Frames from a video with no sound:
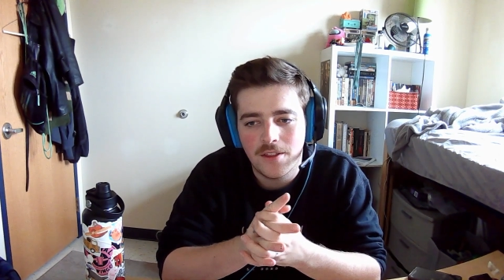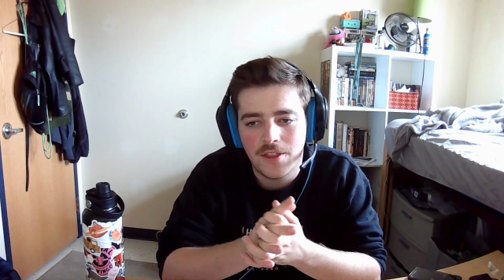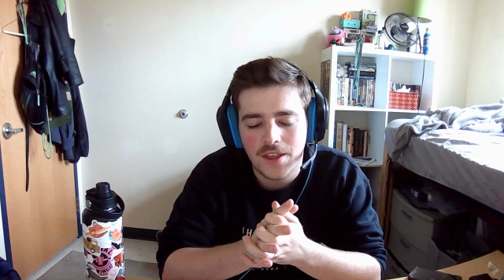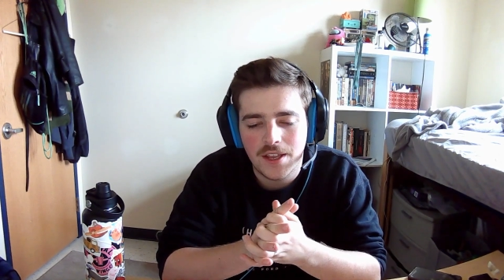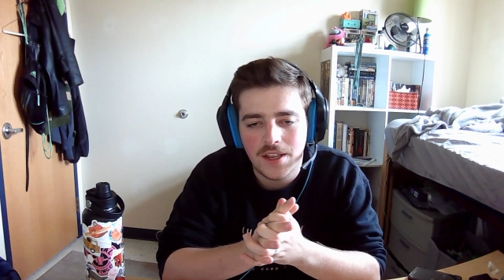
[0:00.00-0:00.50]

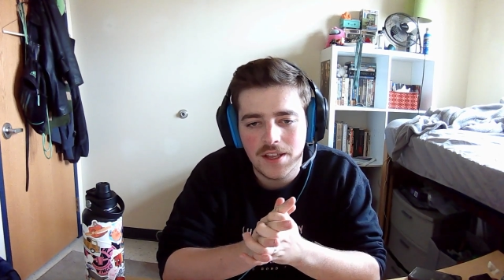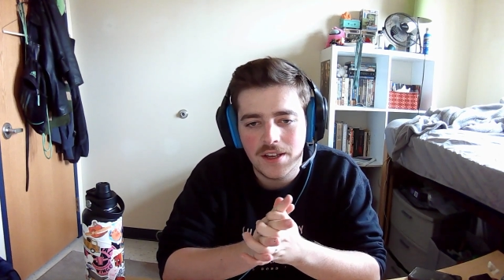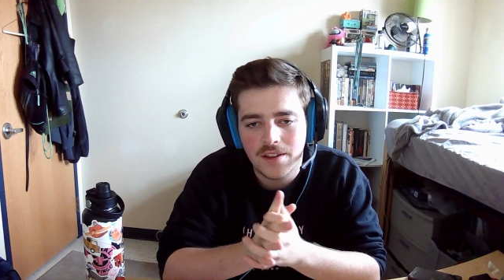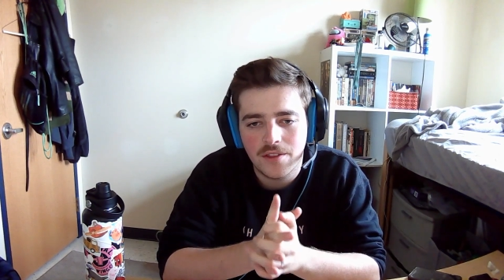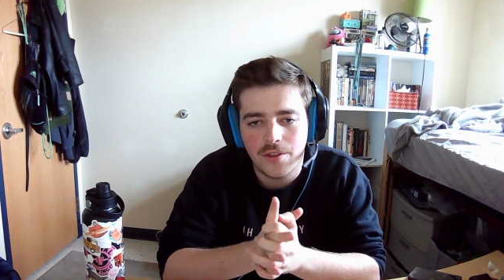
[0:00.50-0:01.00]

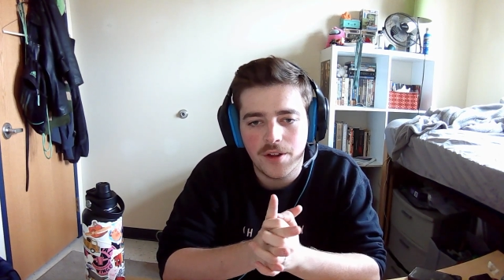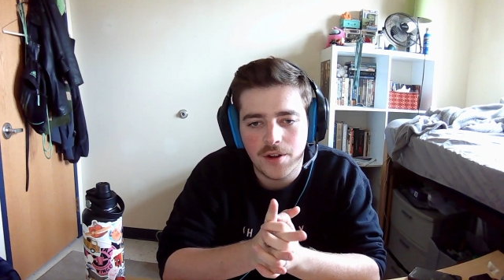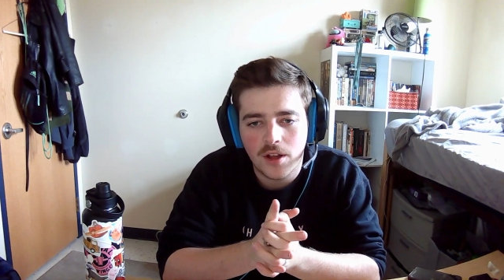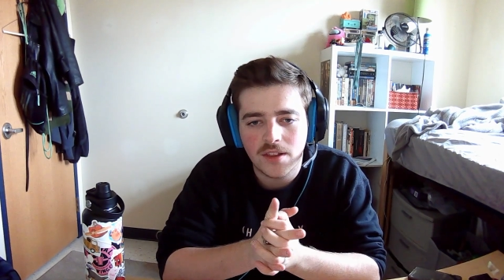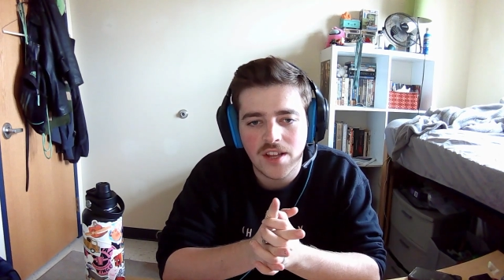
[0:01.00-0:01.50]
the
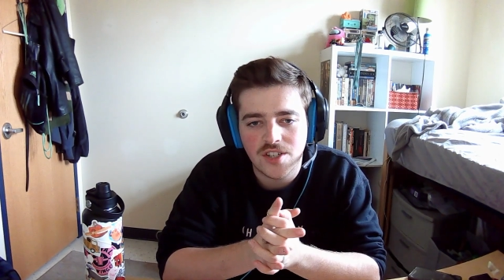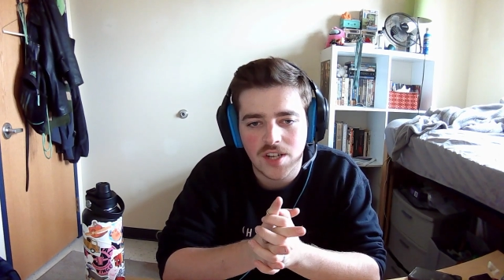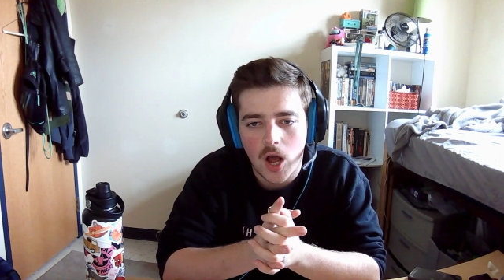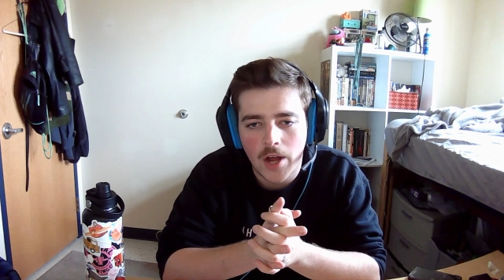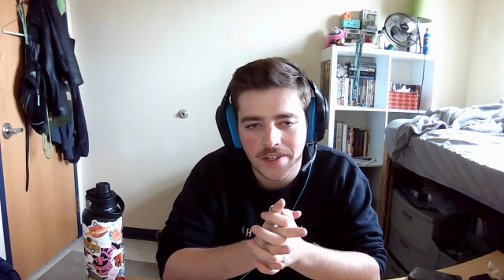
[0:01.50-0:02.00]
alleged
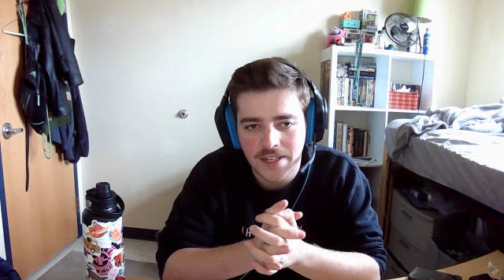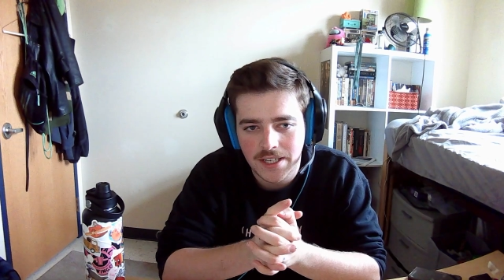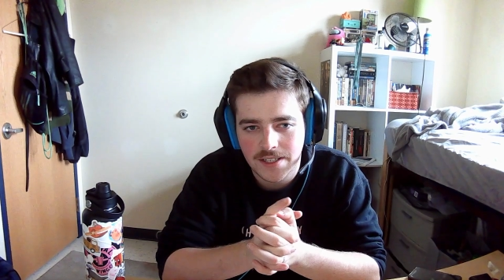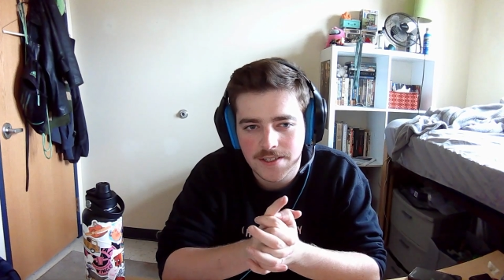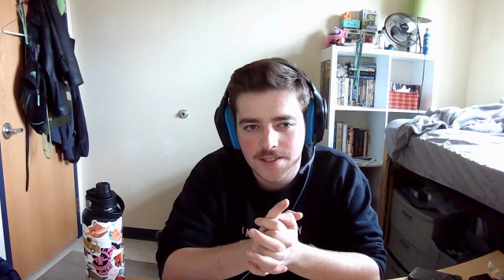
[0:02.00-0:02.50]

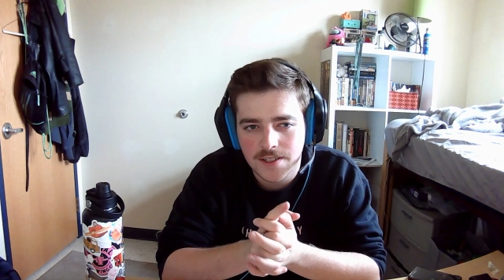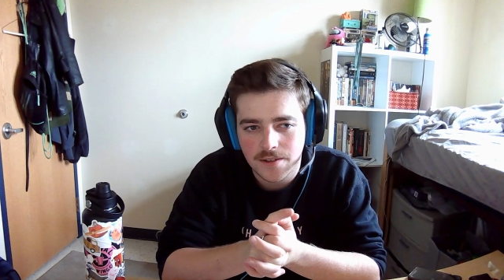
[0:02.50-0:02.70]
hauntings.